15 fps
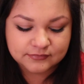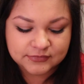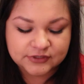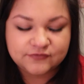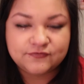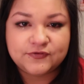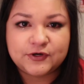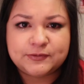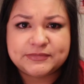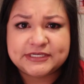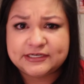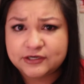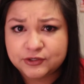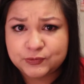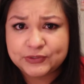confirmed
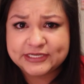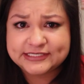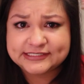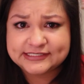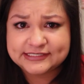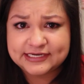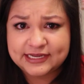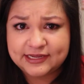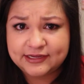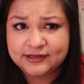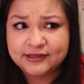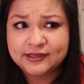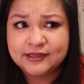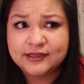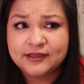it on Wednesday,
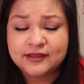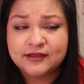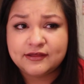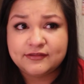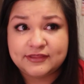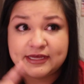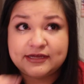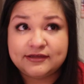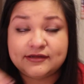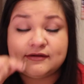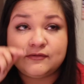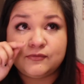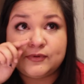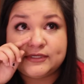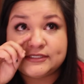that
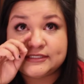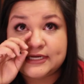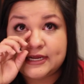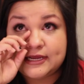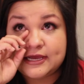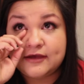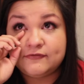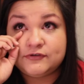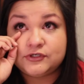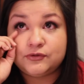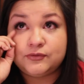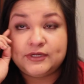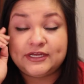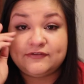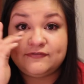Wednesday
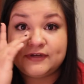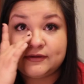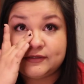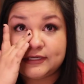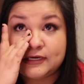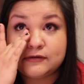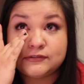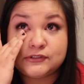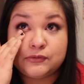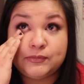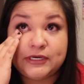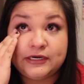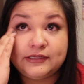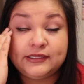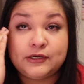after we had found out. So
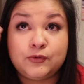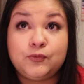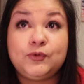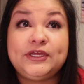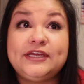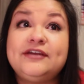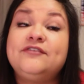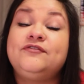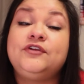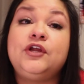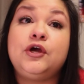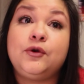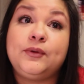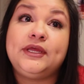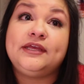barely a week of
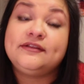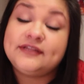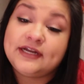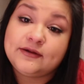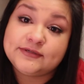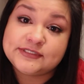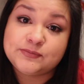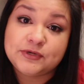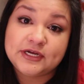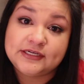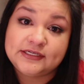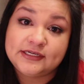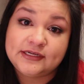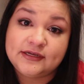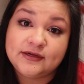knowing that I was
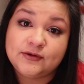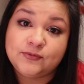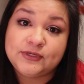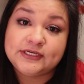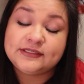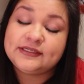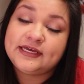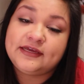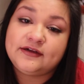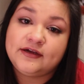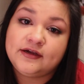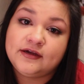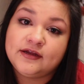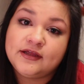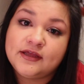pregnant, a week
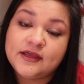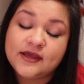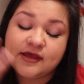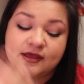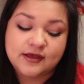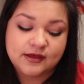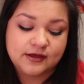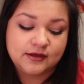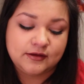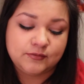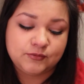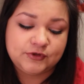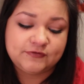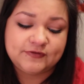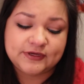later,
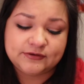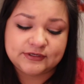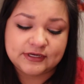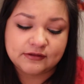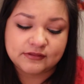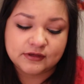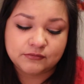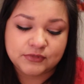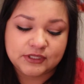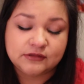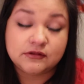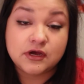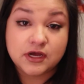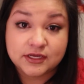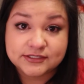we found out that we
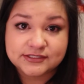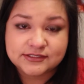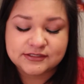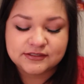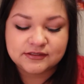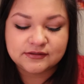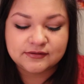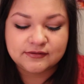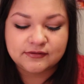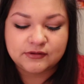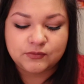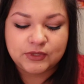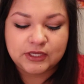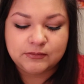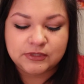lost
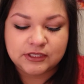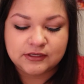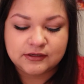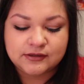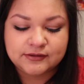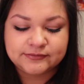the baby.